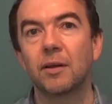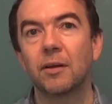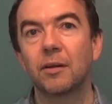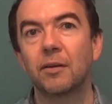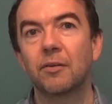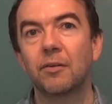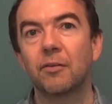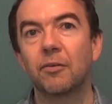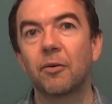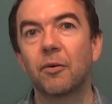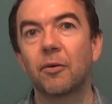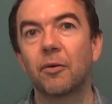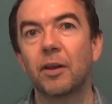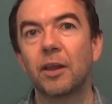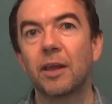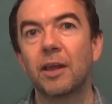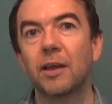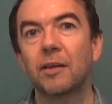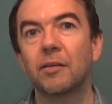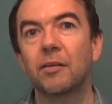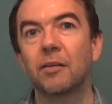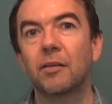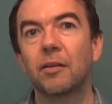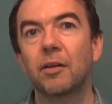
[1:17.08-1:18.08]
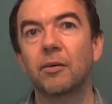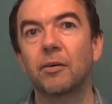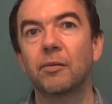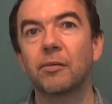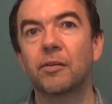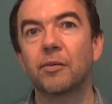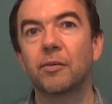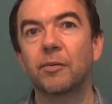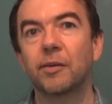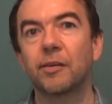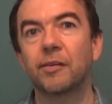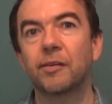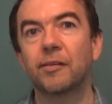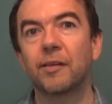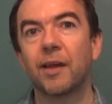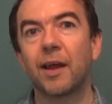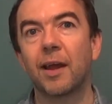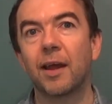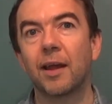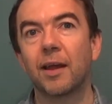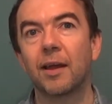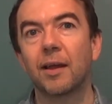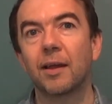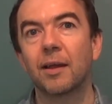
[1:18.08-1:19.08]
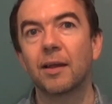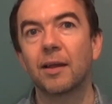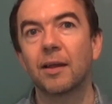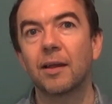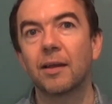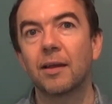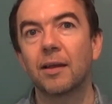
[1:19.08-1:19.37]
Draw near to those who are sick